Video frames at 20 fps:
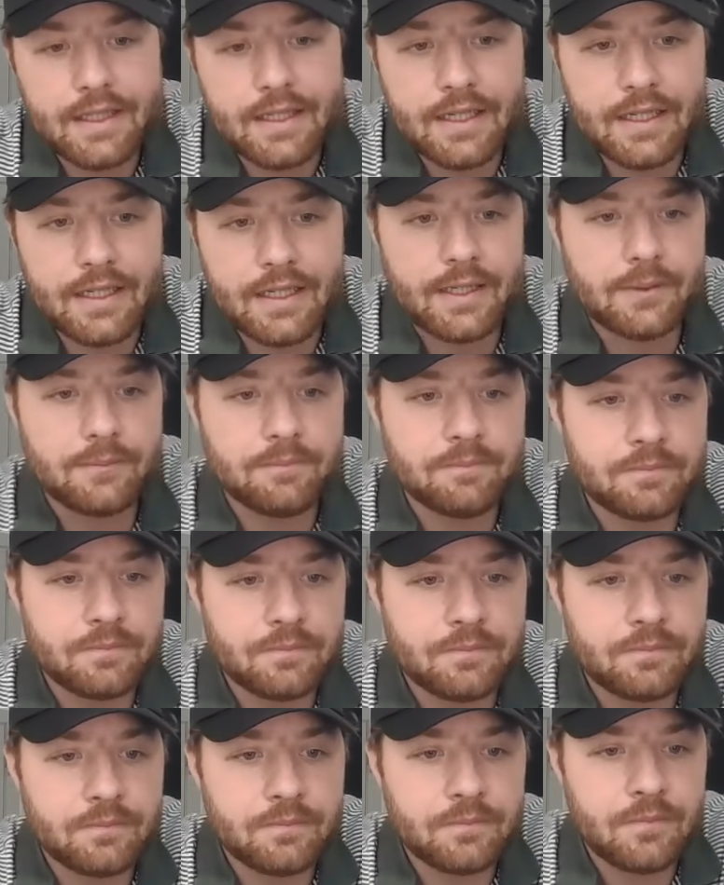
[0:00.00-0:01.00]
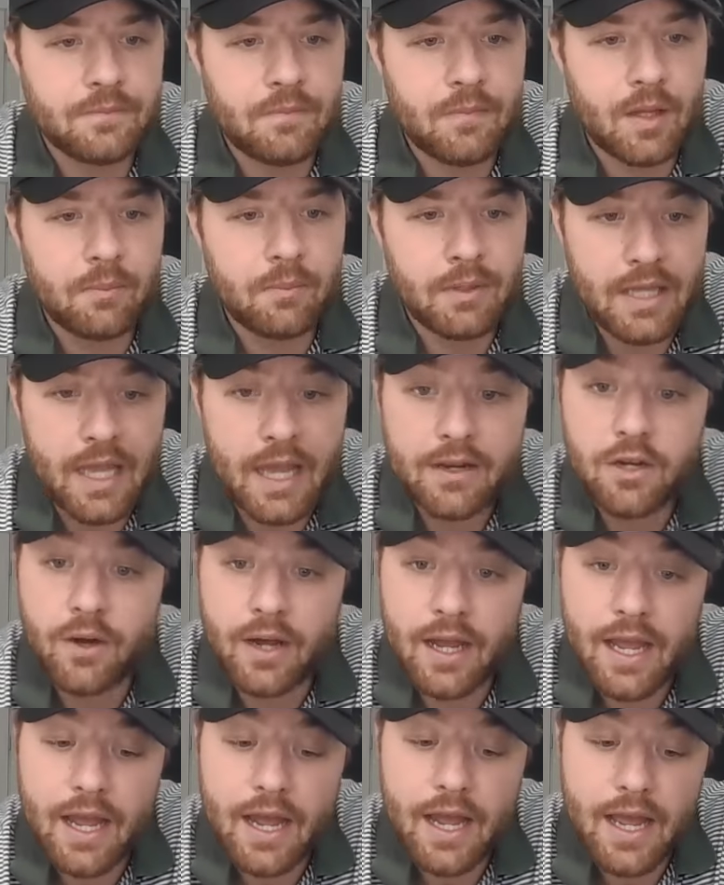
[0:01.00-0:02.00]
Um, but yeah,
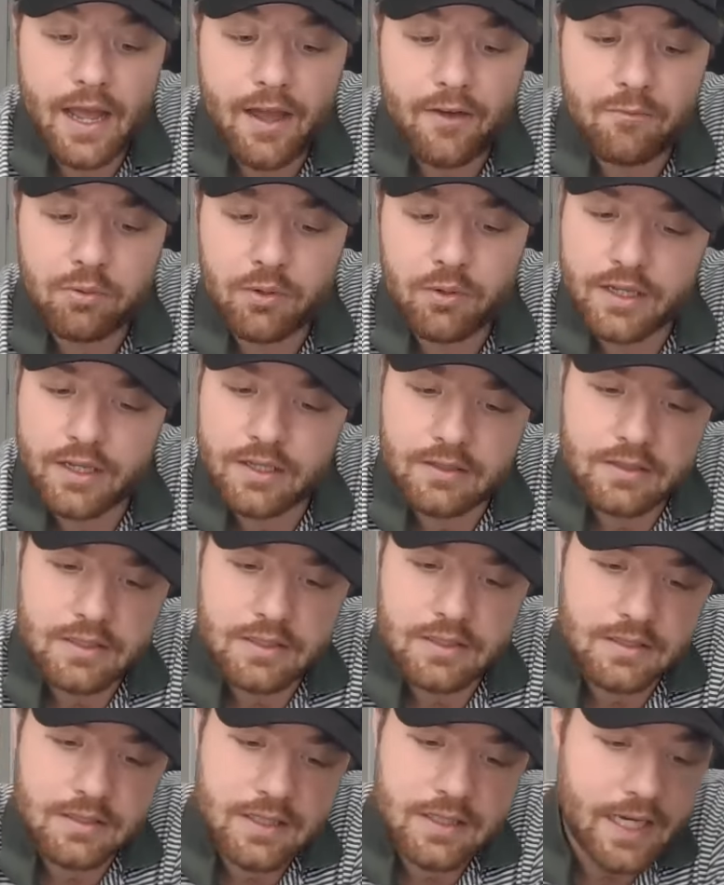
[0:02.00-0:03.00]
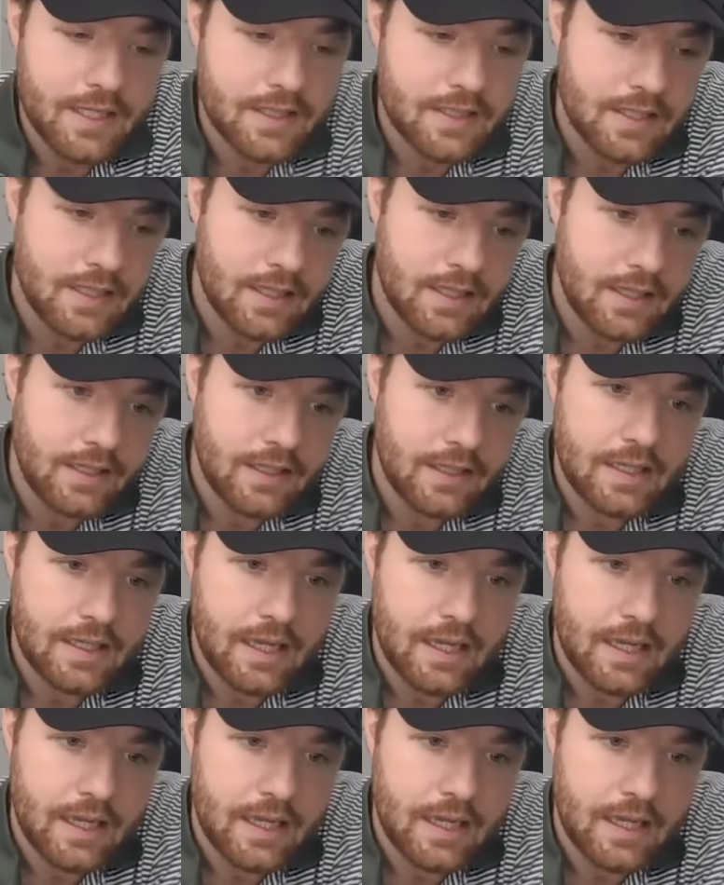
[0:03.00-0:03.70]
no, I have played Tennessee.